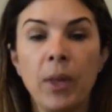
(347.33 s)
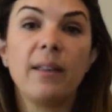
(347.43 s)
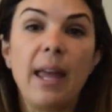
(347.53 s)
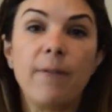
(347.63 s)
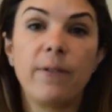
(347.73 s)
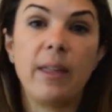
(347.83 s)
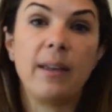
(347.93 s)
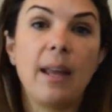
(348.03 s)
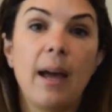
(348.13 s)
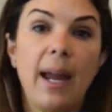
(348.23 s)
If
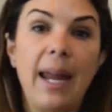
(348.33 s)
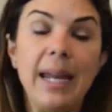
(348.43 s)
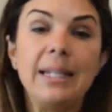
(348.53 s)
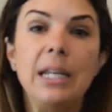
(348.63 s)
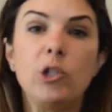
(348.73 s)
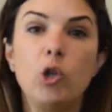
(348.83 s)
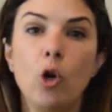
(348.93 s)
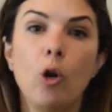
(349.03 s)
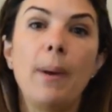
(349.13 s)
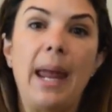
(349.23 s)
the uh, ET
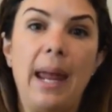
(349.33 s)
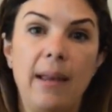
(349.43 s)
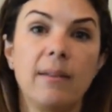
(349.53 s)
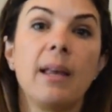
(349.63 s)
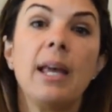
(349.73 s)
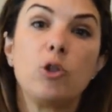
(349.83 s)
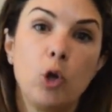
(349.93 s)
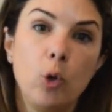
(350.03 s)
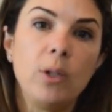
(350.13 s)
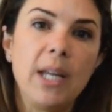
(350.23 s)
tube is
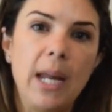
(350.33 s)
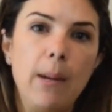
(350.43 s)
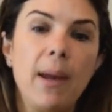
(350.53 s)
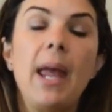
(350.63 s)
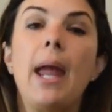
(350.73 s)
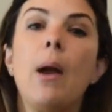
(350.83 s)
too deep,